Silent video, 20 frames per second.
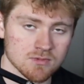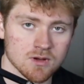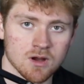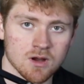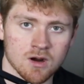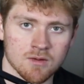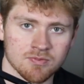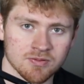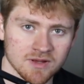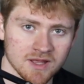
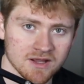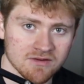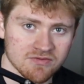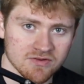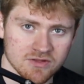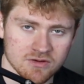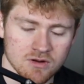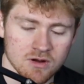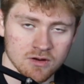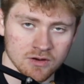are playing for
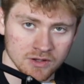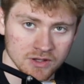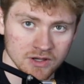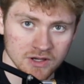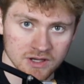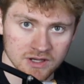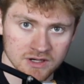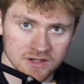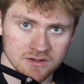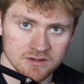their own
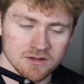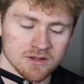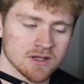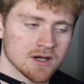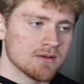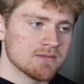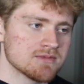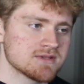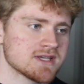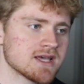good. You
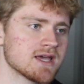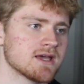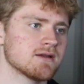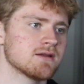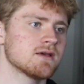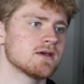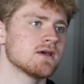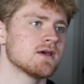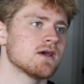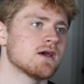know what I'm saying?
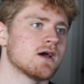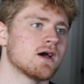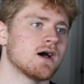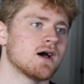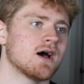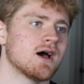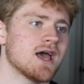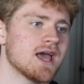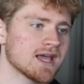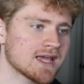
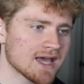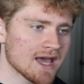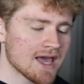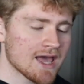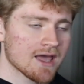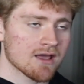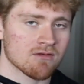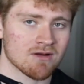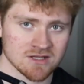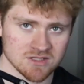
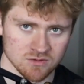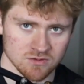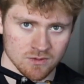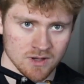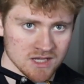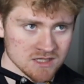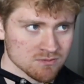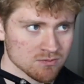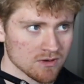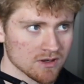AKA Russell
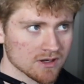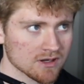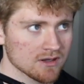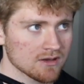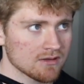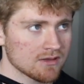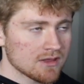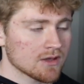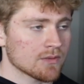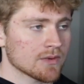Westbrook. I
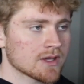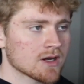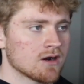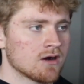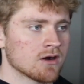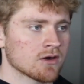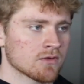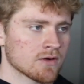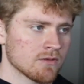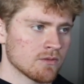think we can
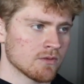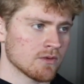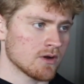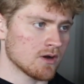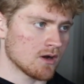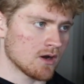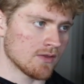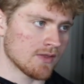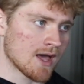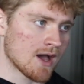all agree
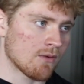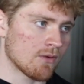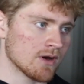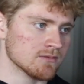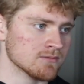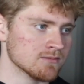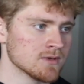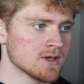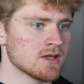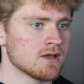on that
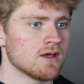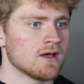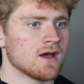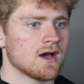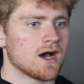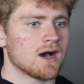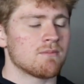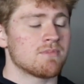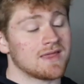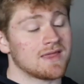one.
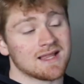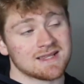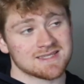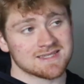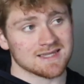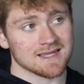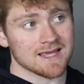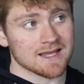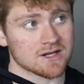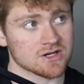But that's
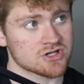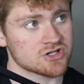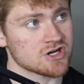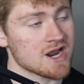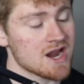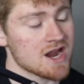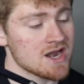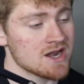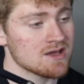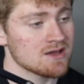the Lakers
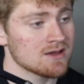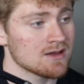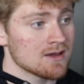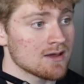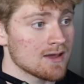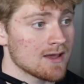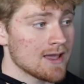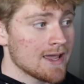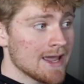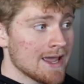trade,
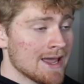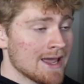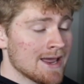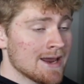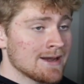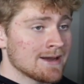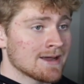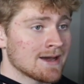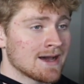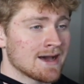
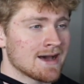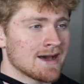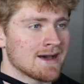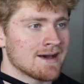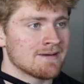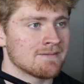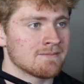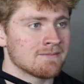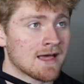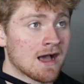and
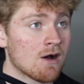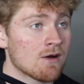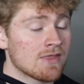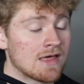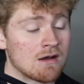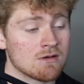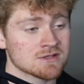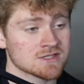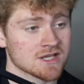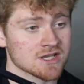
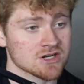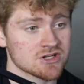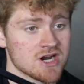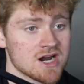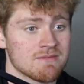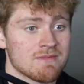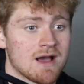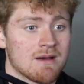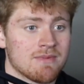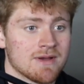that was a good trade
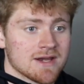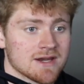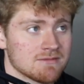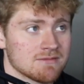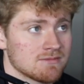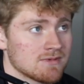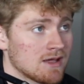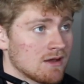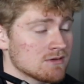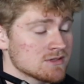in my opinion.
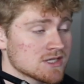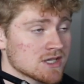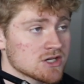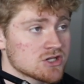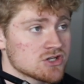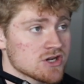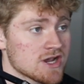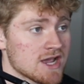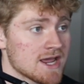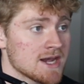That was a good
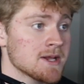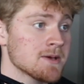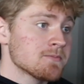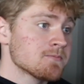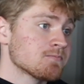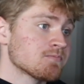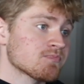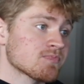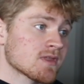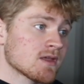trade.
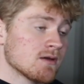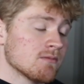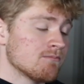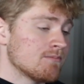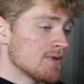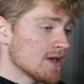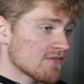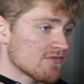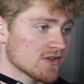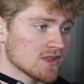
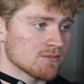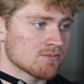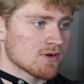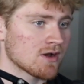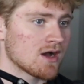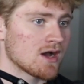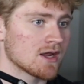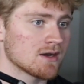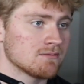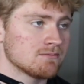Big for
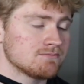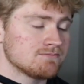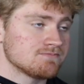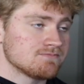LeBron